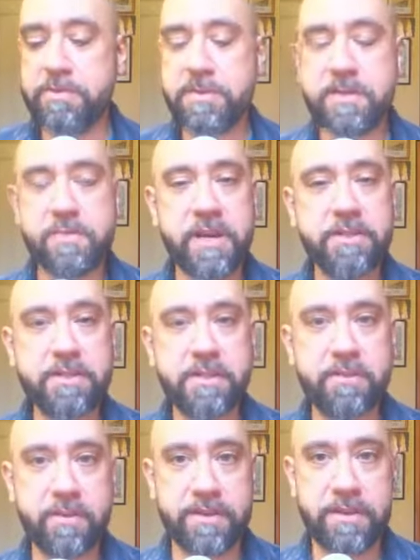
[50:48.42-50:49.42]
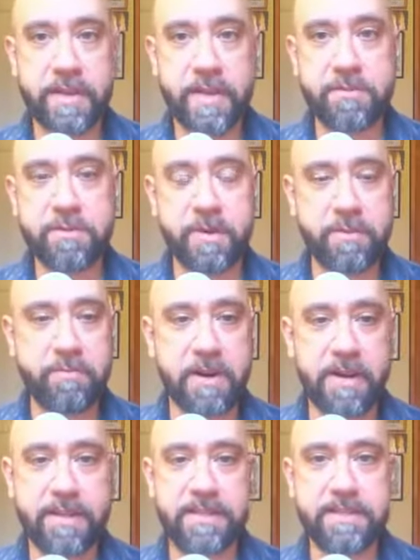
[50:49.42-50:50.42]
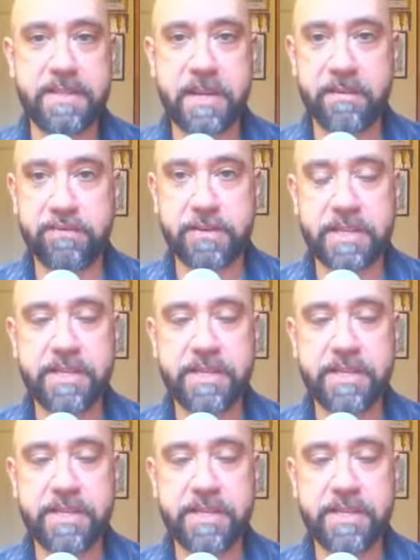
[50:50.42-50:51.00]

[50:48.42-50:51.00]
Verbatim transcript: especially the one that came to my mind is the Alfred